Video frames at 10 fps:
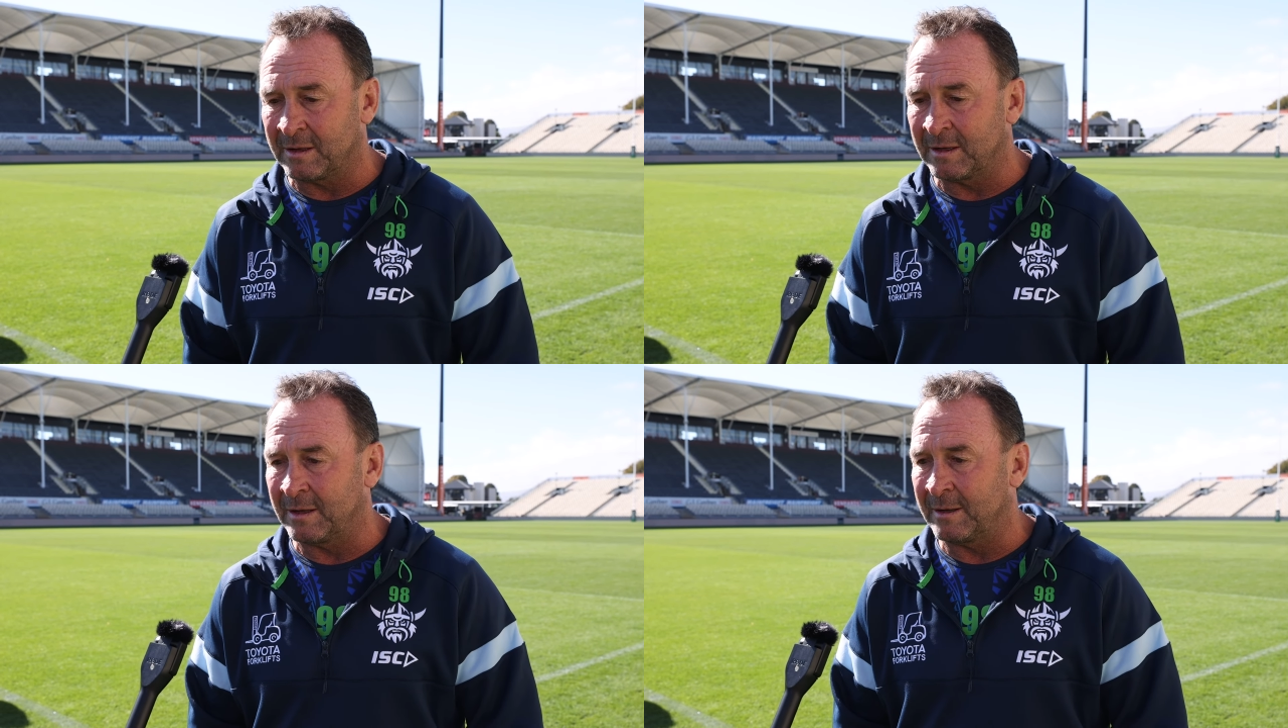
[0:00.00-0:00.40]

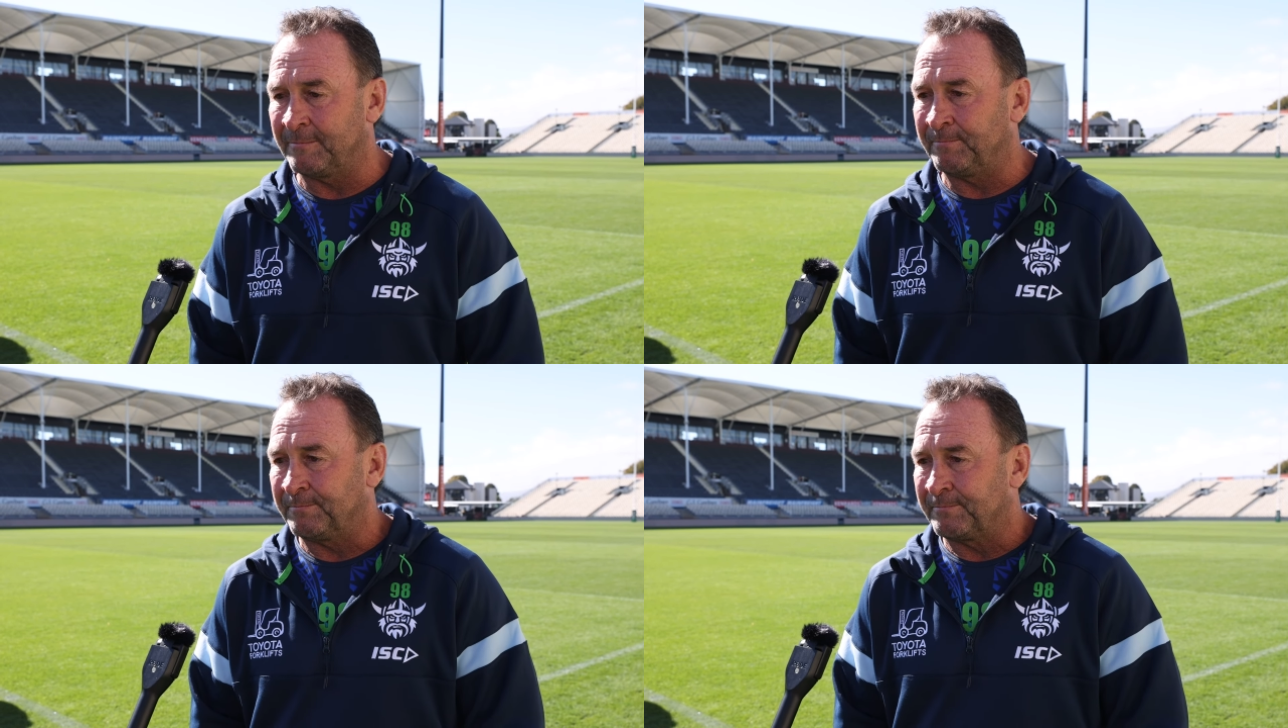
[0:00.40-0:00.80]

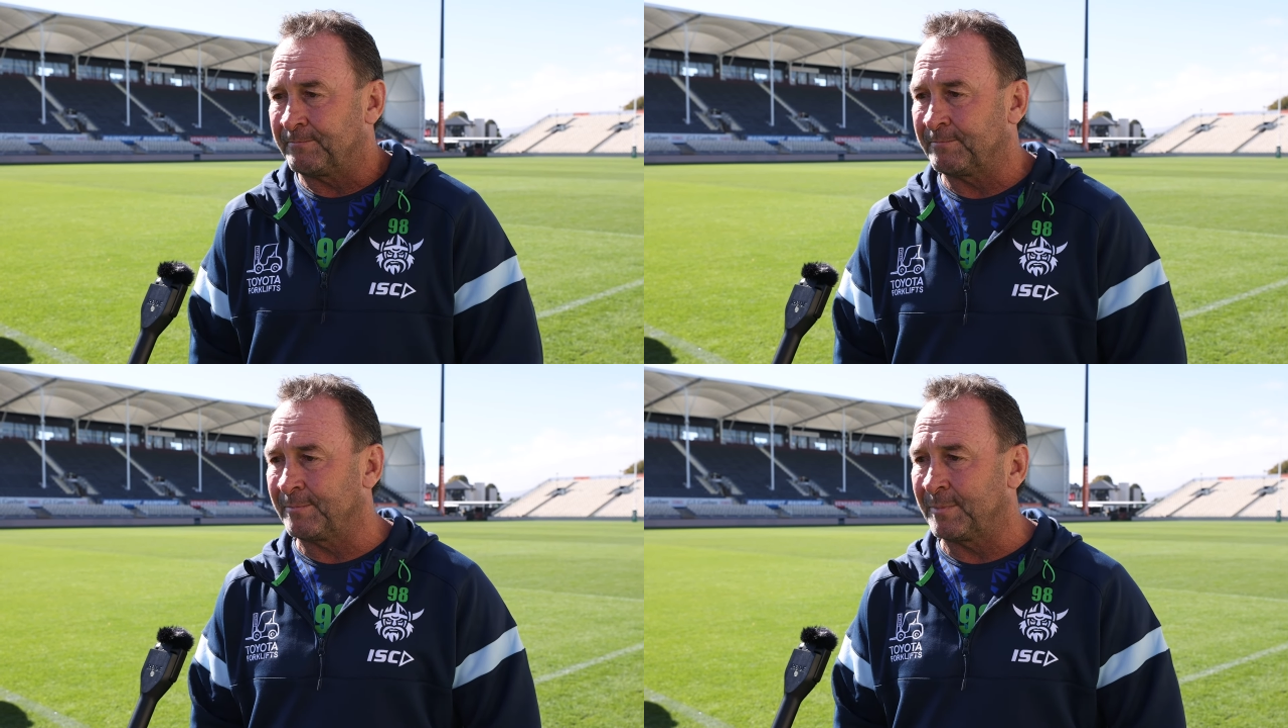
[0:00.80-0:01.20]
Um,
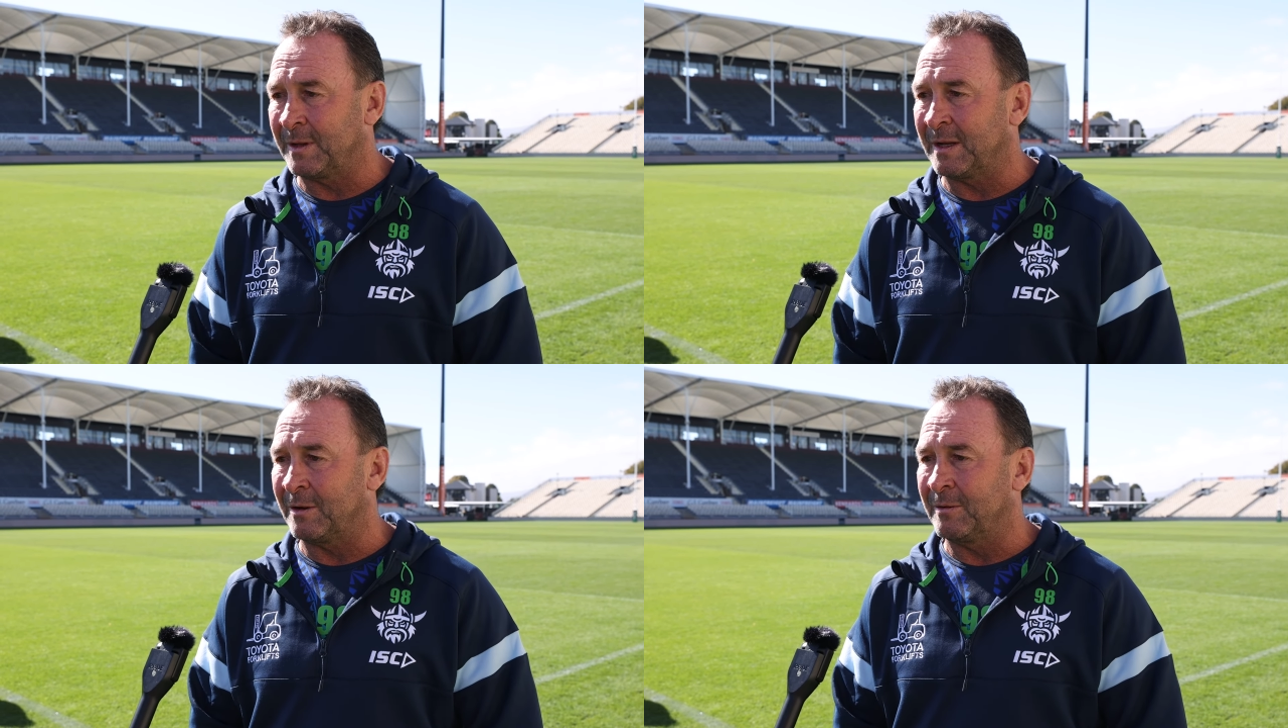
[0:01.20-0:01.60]

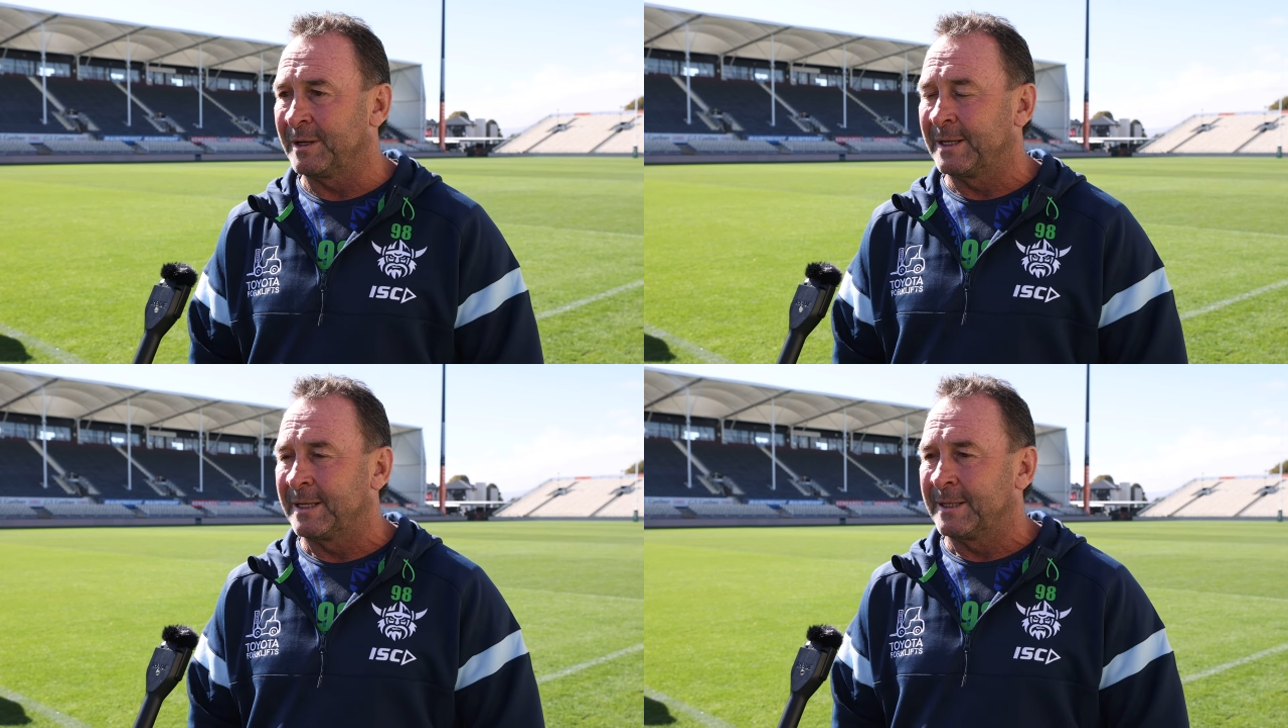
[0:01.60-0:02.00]
you know
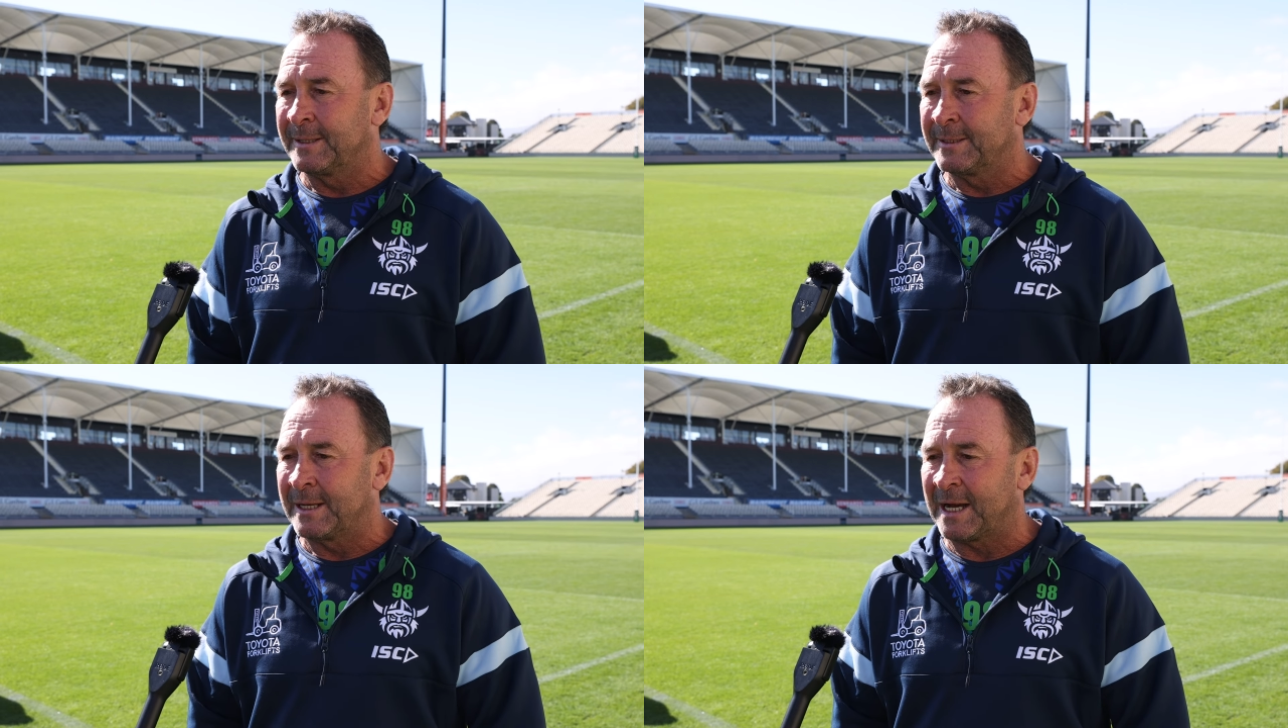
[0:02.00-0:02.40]

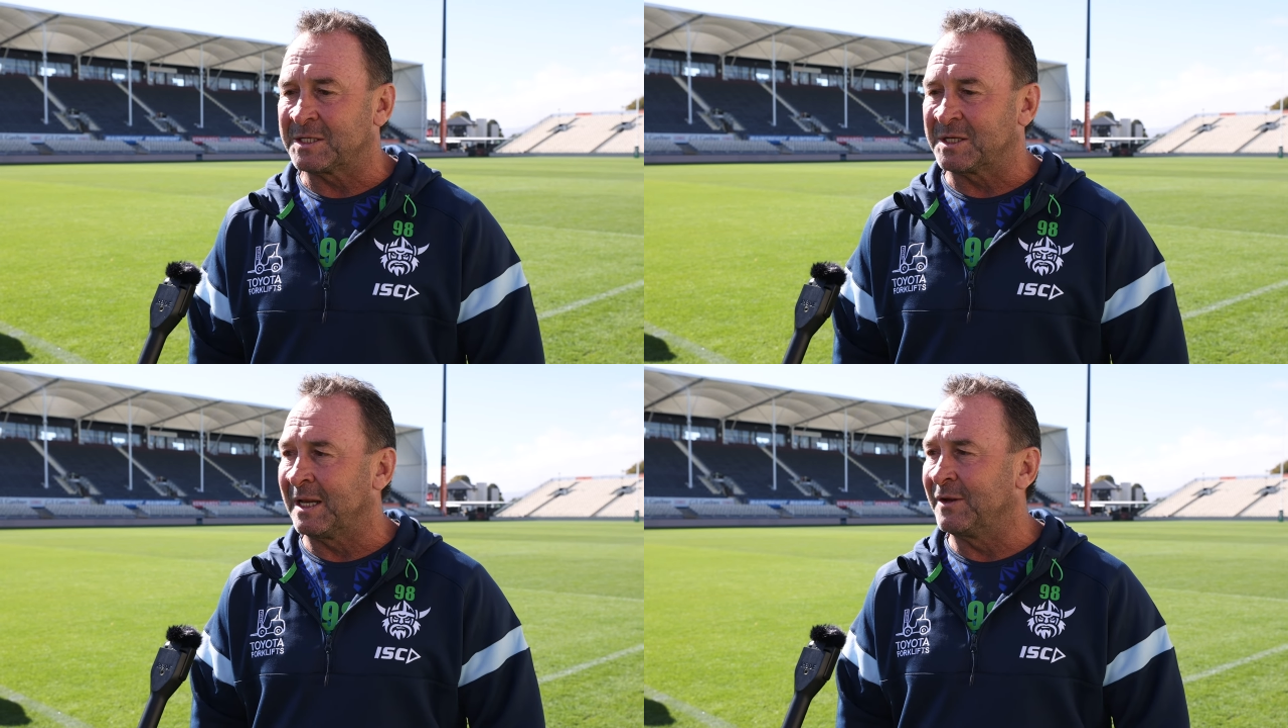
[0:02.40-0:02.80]

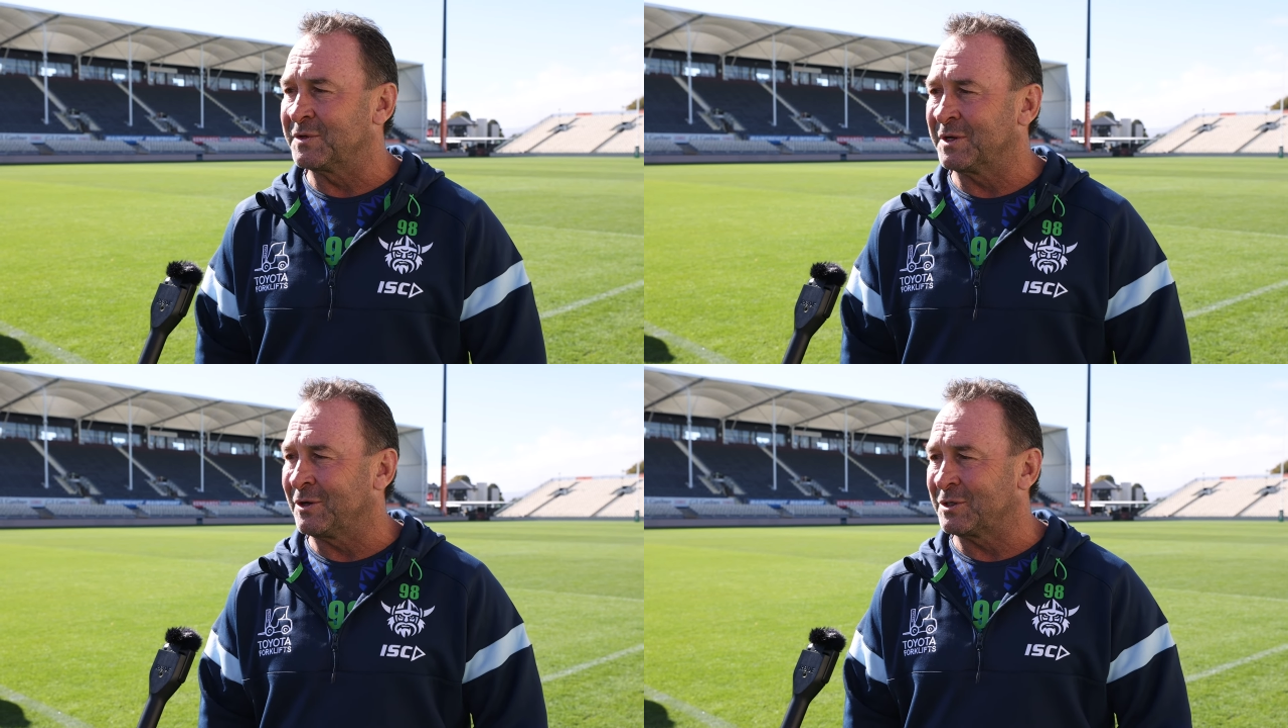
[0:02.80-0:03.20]
Hudson lives it,